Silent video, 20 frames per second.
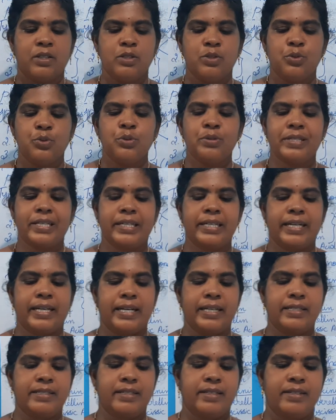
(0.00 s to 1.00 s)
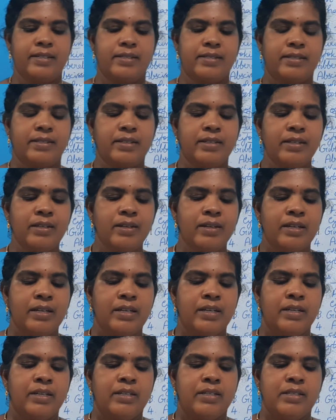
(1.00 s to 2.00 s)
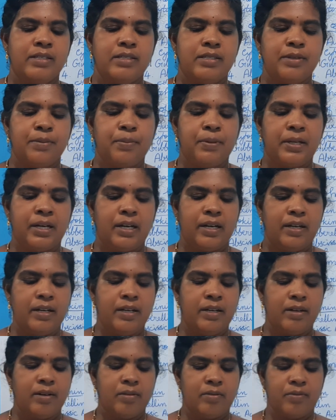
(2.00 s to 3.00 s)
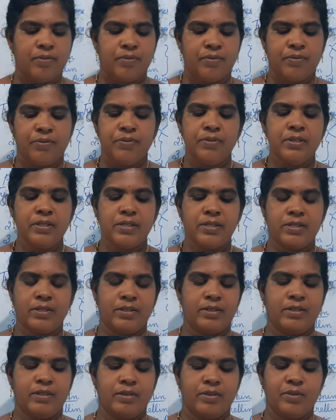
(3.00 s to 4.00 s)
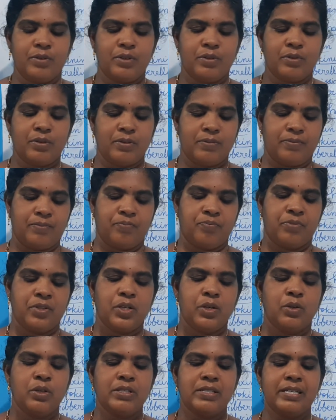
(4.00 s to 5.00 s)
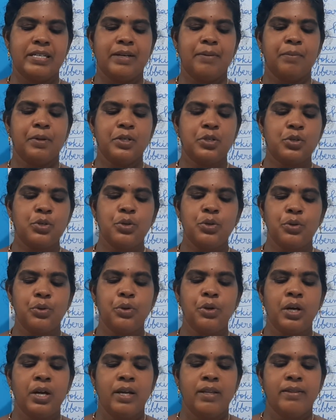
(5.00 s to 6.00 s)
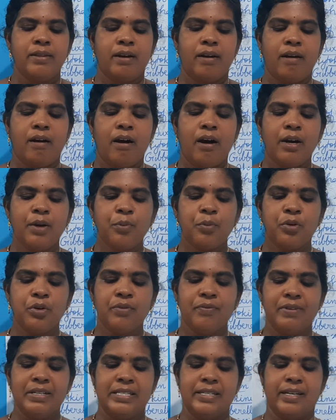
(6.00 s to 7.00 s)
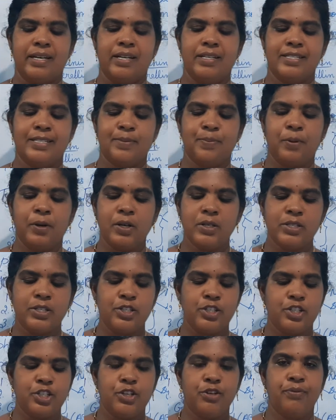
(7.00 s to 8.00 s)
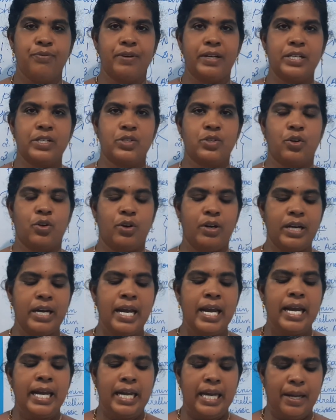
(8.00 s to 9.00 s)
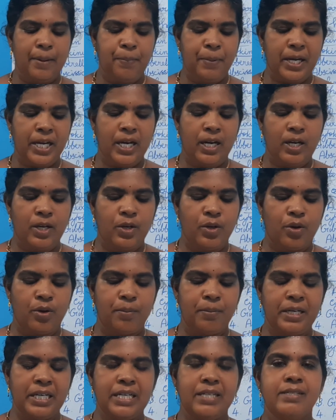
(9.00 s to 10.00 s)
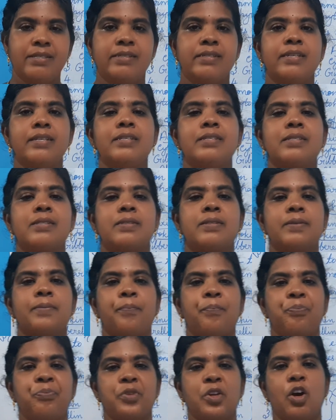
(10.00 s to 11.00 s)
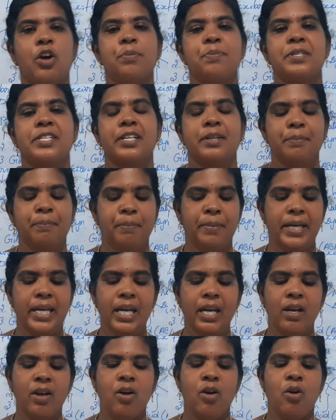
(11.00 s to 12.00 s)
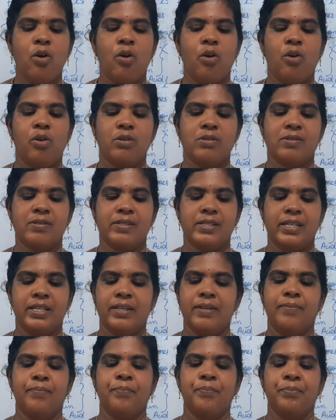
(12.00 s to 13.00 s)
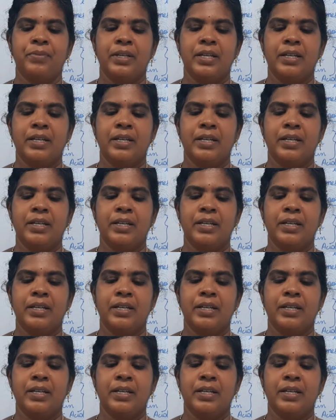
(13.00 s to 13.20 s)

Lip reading: Choose the correct answer. Gibberellin. First, question number 2. The hormone which has positive effect on apical dominance is option B, auxin.